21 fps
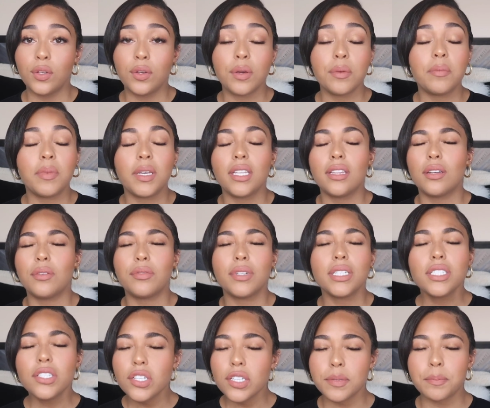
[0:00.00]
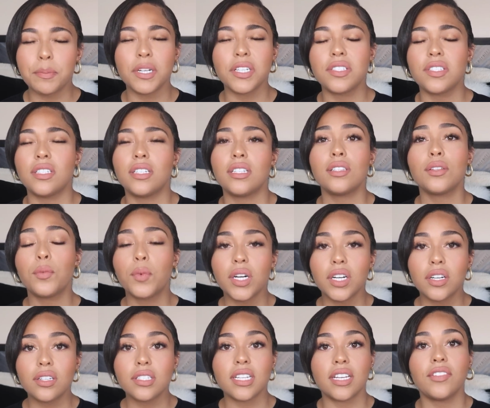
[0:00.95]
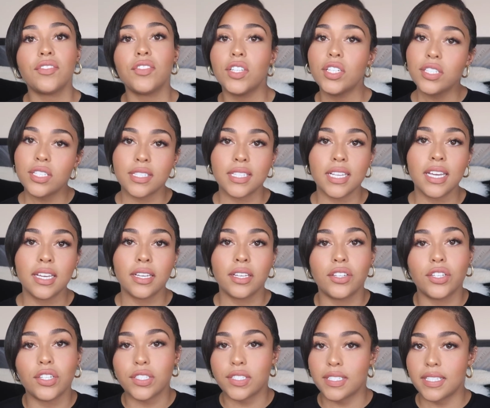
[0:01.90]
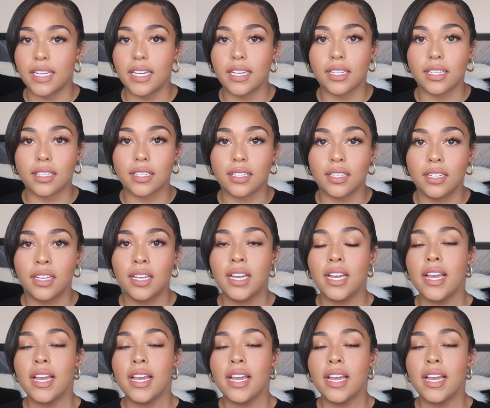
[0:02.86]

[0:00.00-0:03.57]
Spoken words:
You can be the richest person in the world. If you're sick, you're sick.